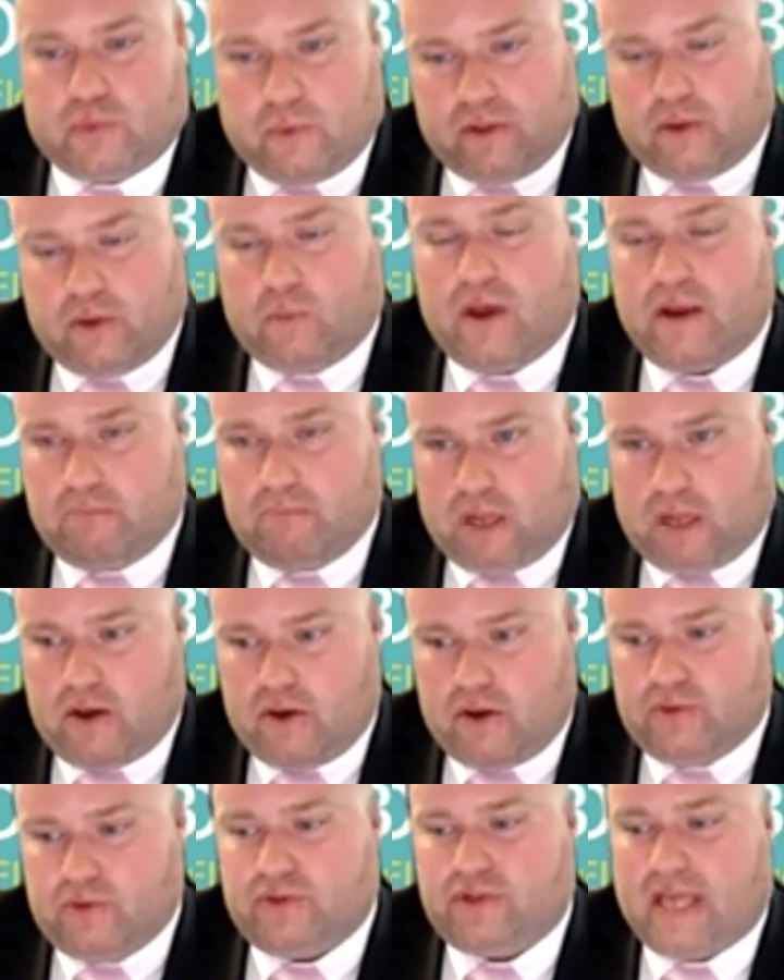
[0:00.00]
when the wind
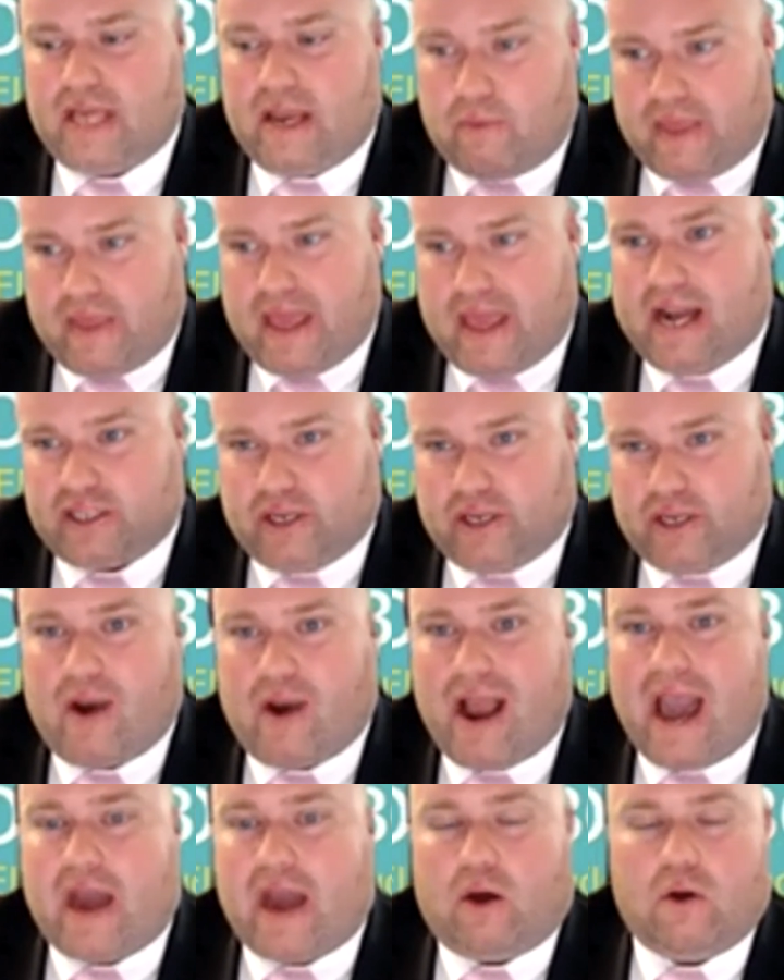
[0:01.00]
blows, they actually
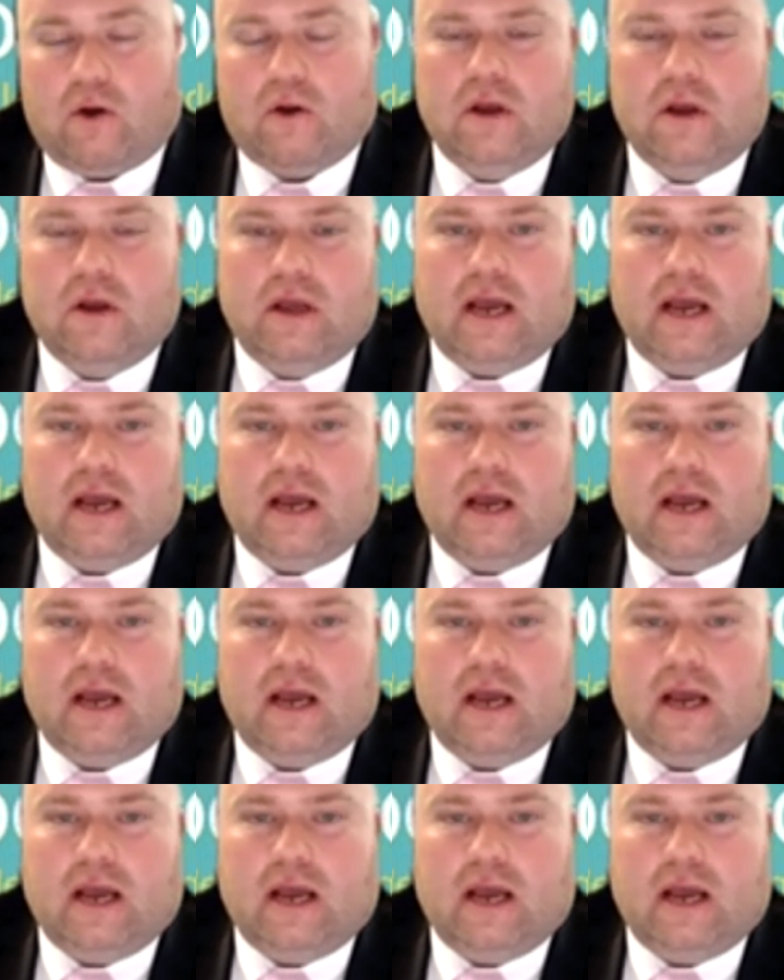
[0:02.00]
rattle.